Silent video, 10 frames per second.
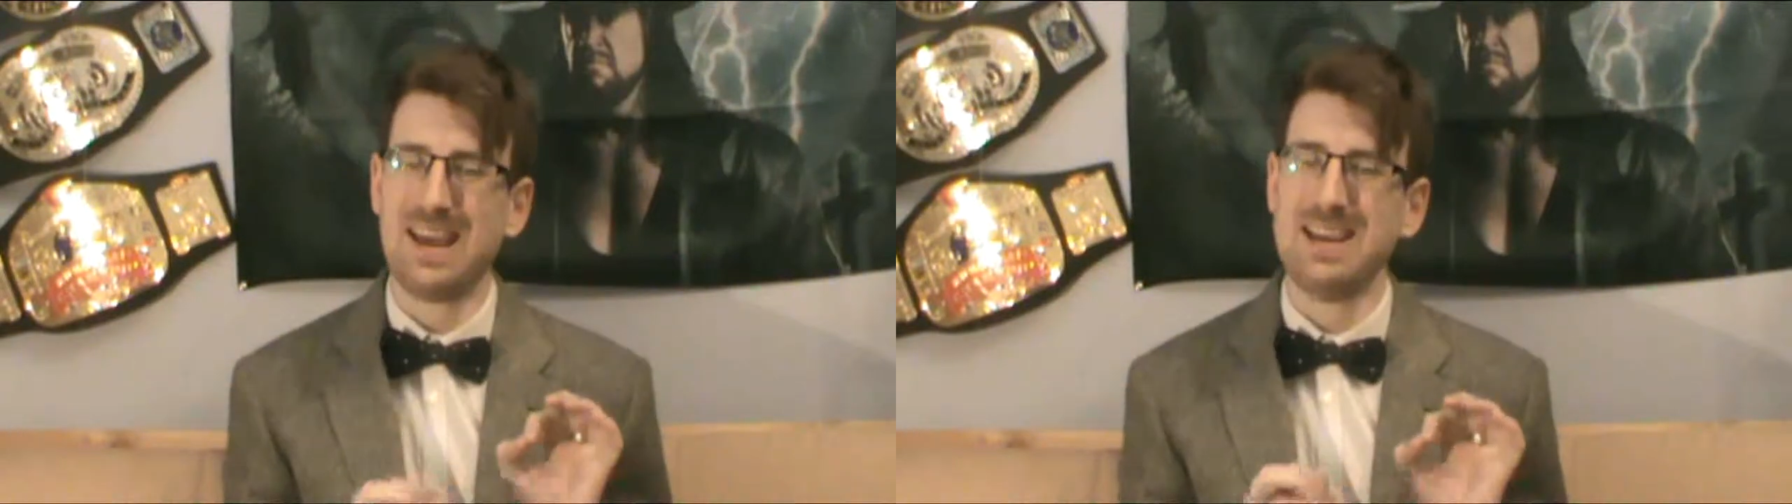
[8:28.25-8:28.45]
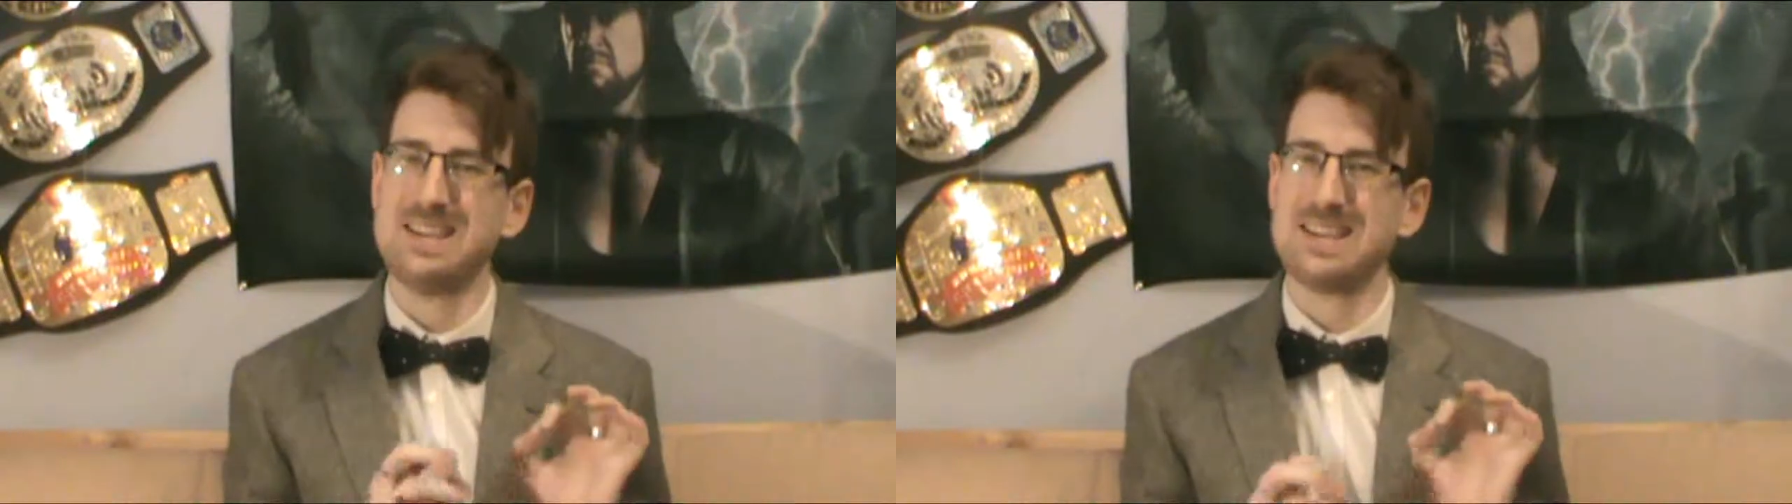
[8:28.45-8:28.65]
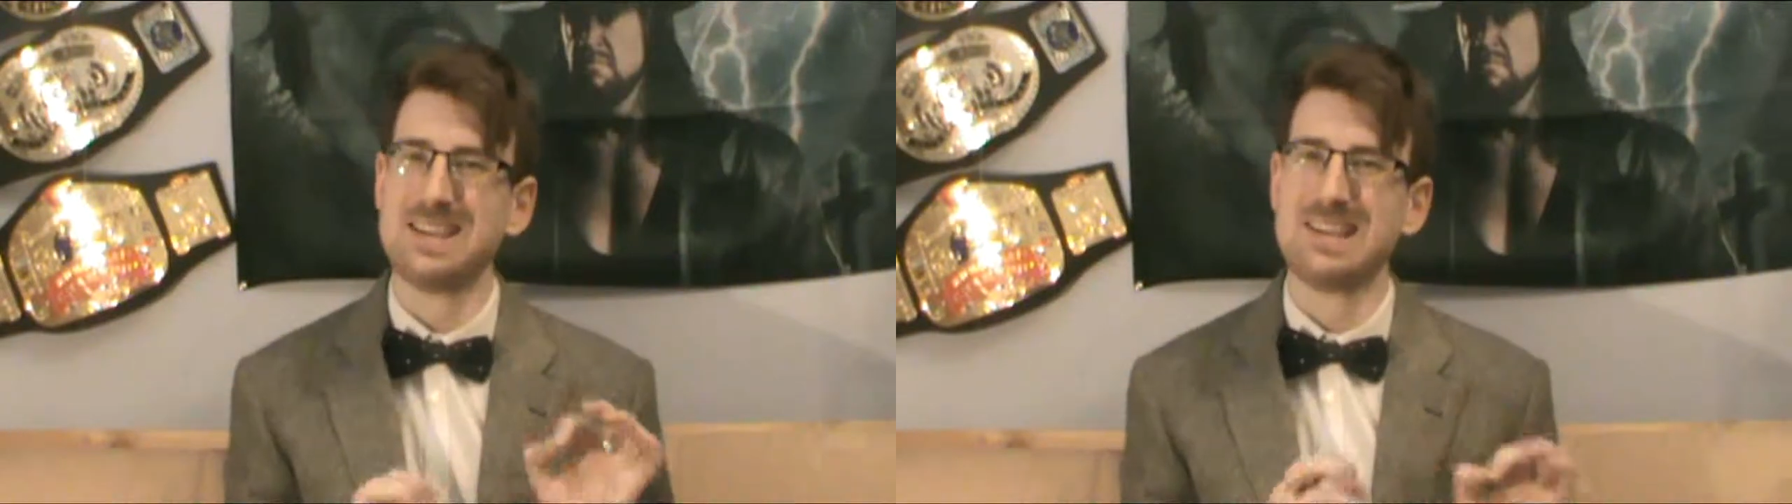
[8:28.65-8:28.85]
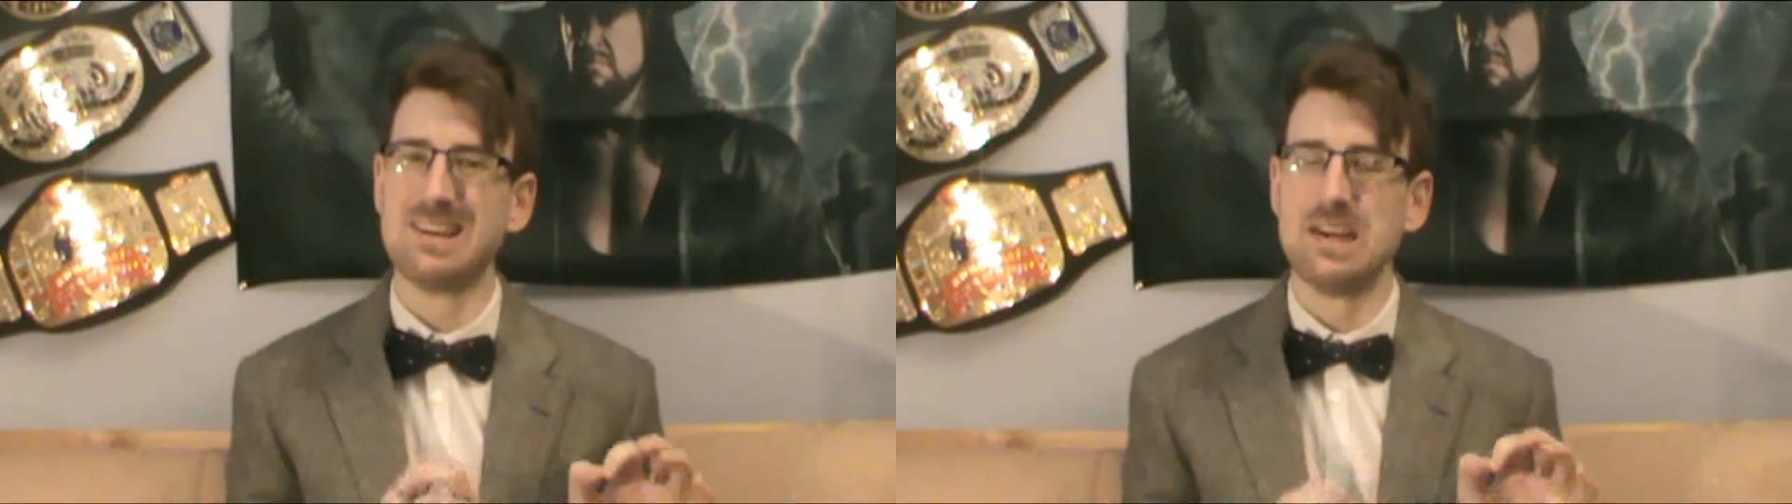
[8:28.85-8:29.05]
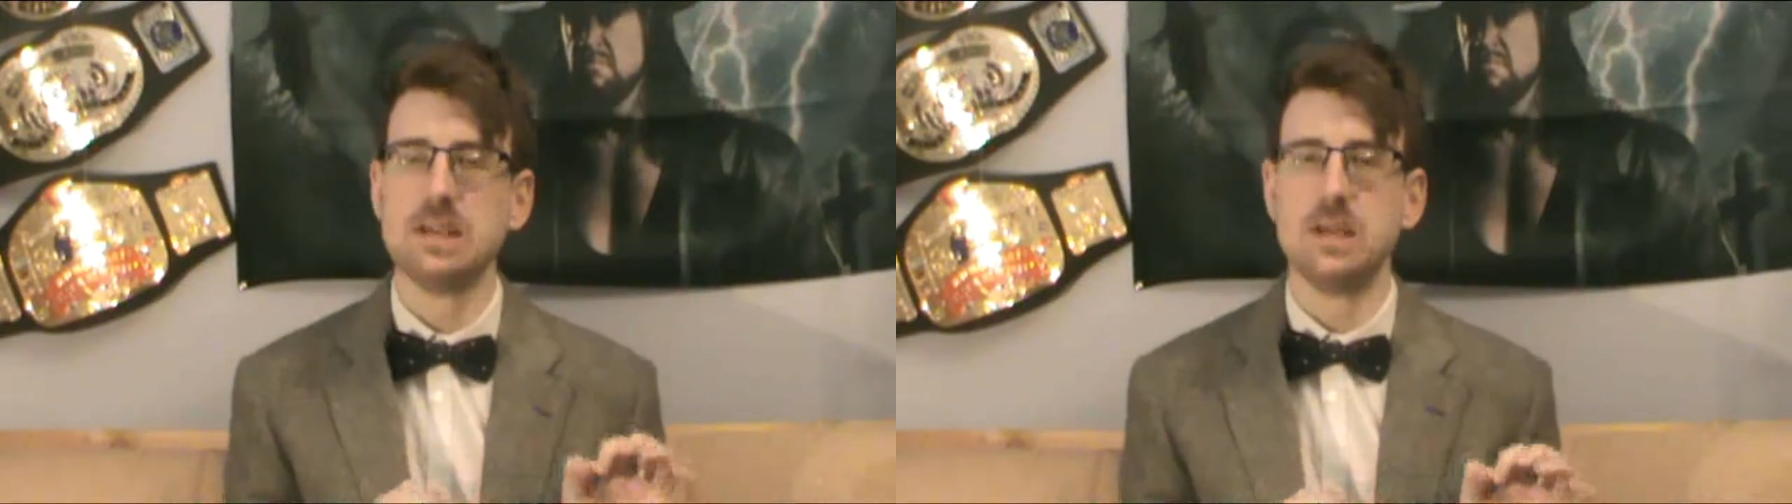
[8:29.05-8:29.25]
a
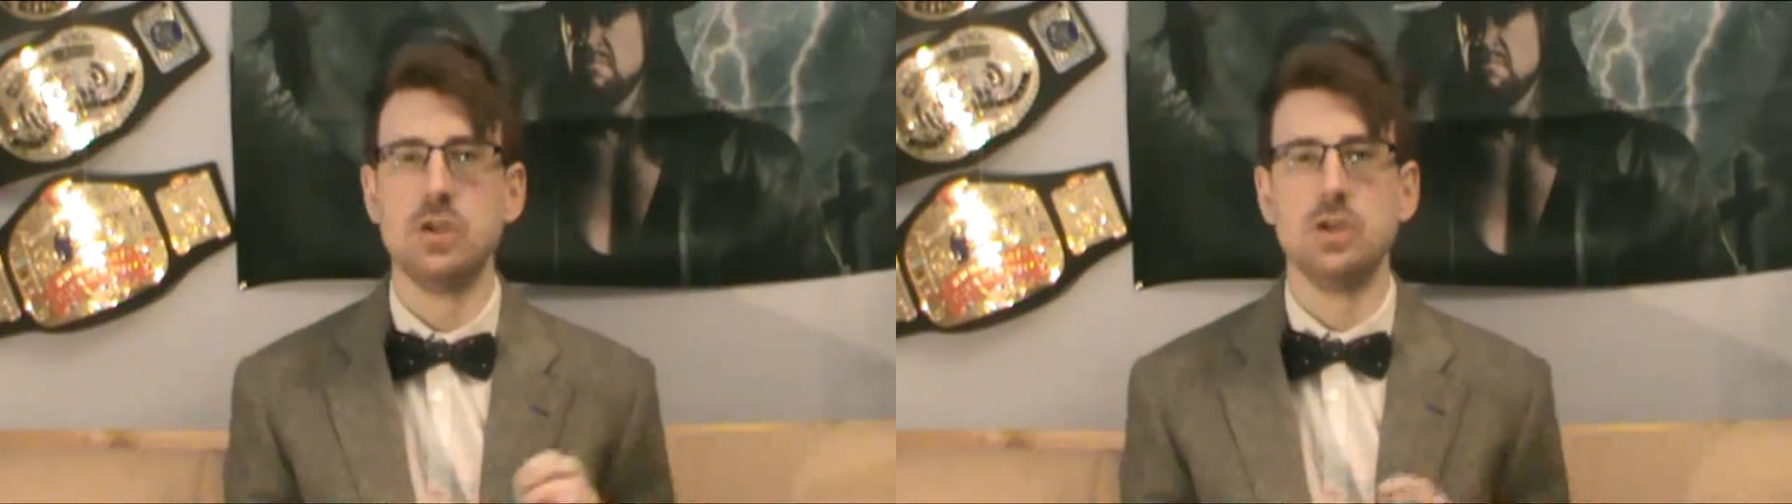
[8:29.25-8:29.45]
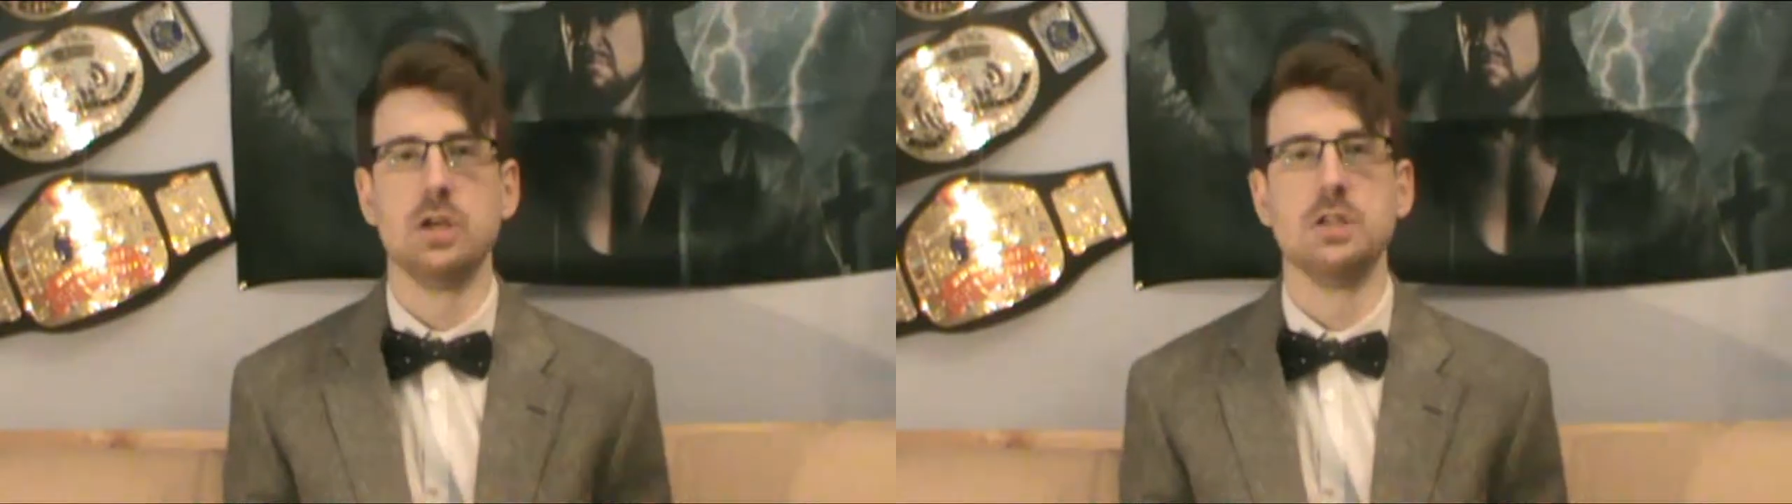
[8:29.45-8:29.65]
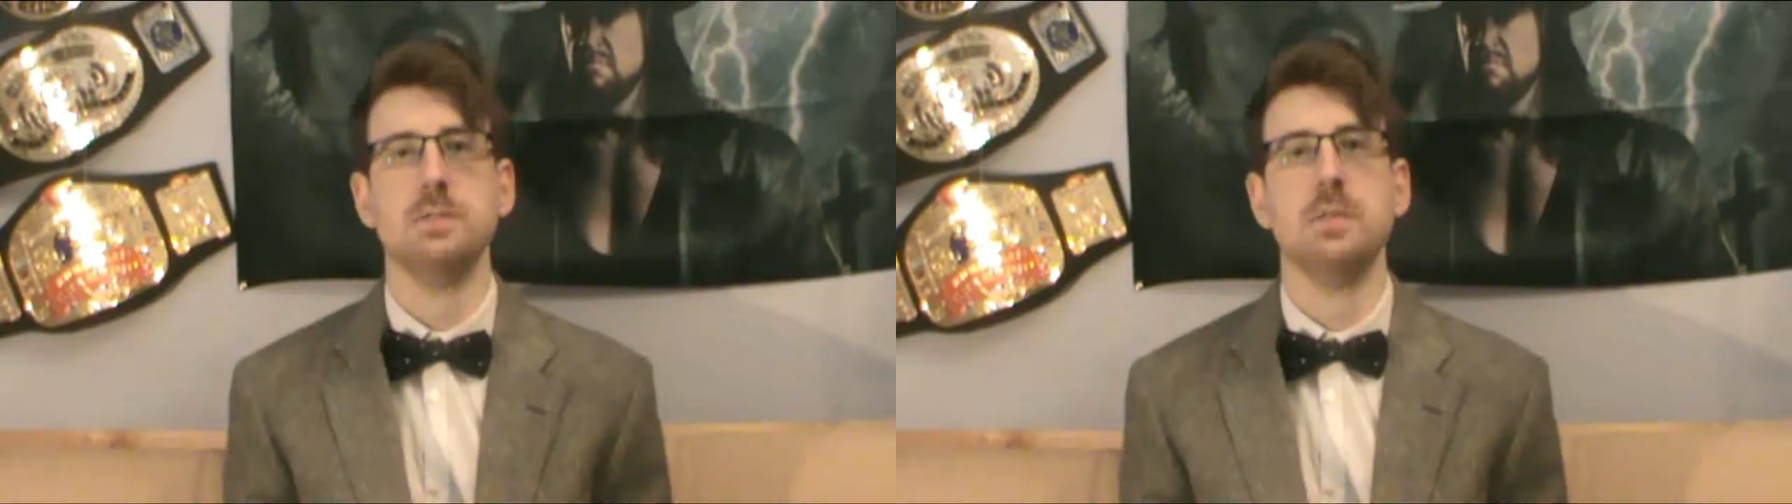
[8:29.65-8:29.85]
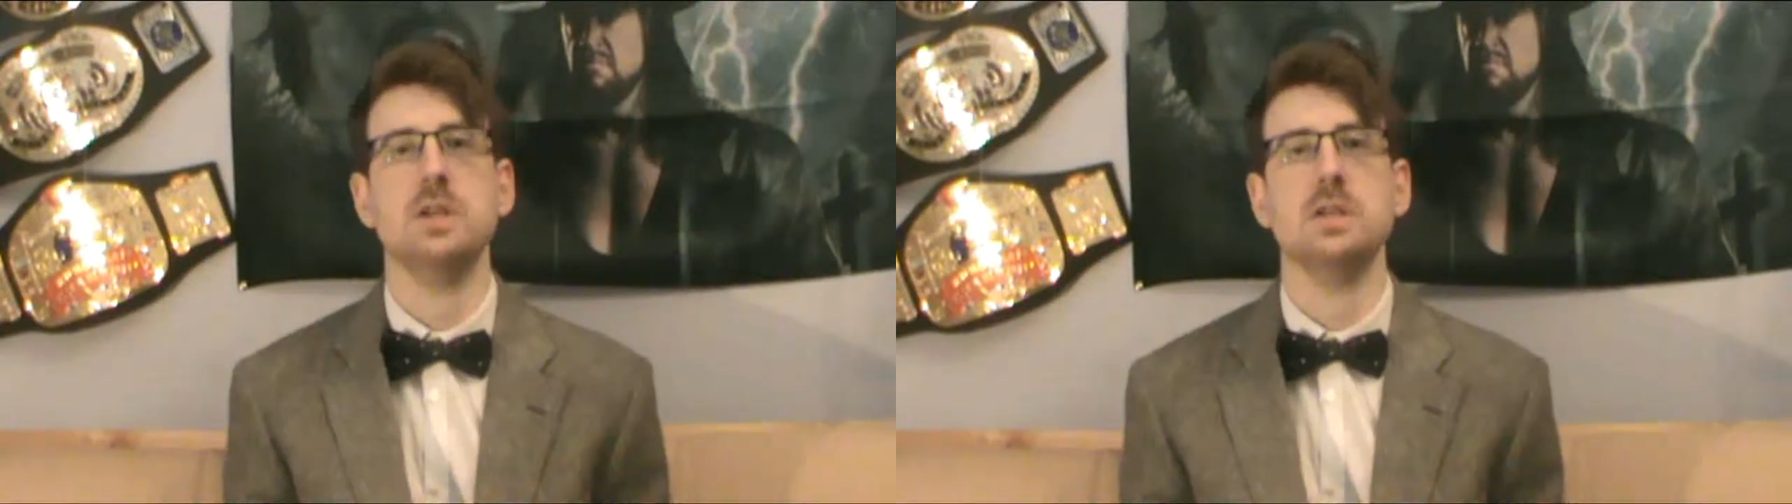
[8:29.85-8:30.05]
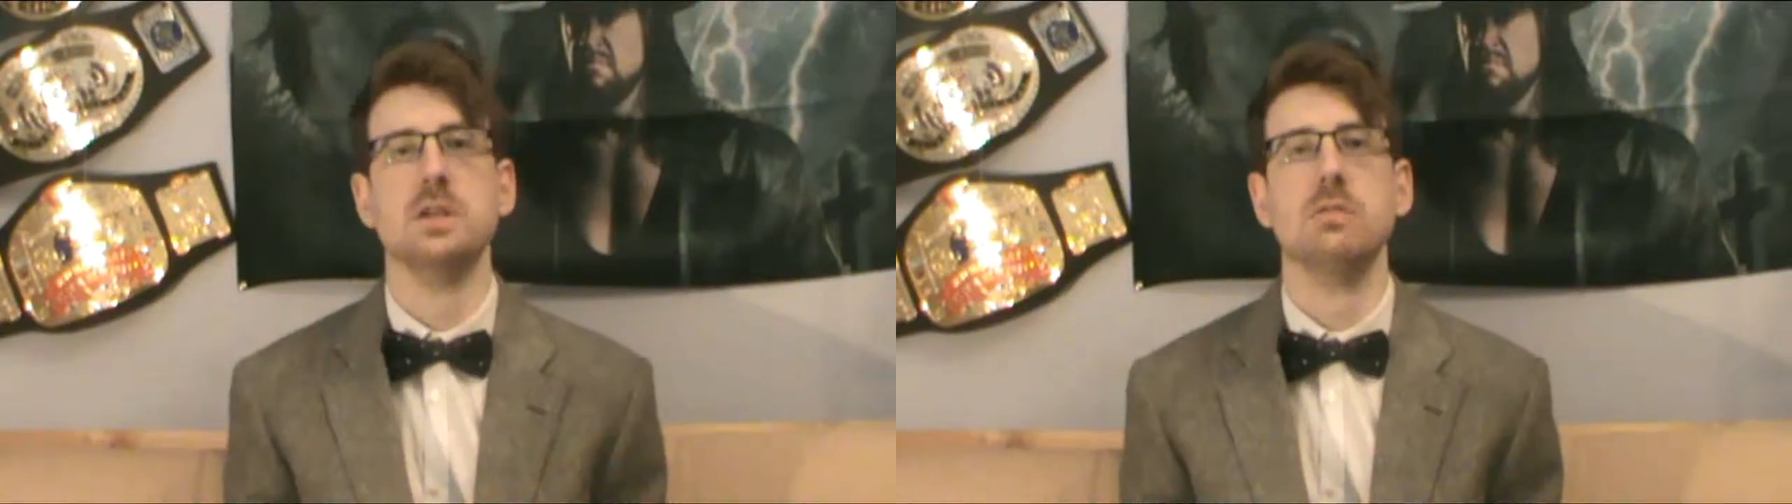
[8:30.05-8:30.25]
slight adjustment